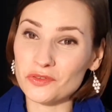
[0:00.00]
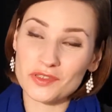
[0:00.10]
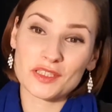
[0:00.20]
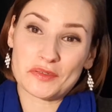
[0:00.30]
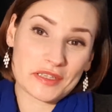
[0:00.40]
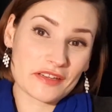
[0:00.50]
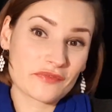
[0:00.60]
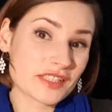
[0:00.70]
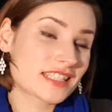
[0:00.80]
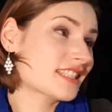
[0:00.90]
So if
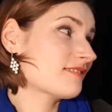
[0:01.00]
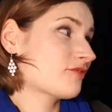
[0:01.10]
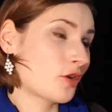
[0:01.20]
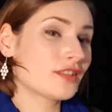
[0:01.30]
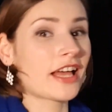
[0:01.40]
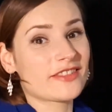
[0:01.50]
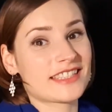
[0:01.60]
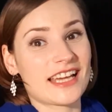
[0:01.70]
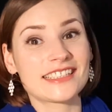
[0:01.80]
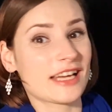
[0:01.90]
it's cold
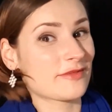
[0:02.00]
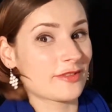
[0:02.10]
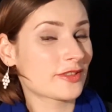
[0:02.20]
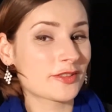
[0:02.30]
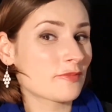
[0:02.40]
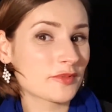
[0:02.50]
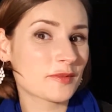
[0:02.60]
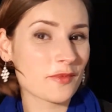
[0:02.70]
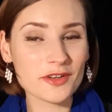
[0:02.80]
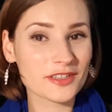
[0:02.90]
outside, I'm going to put
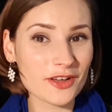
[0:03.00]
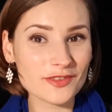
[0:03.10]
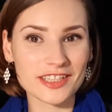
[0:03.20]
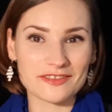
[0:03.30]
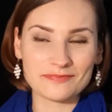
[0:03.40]
more clothes on.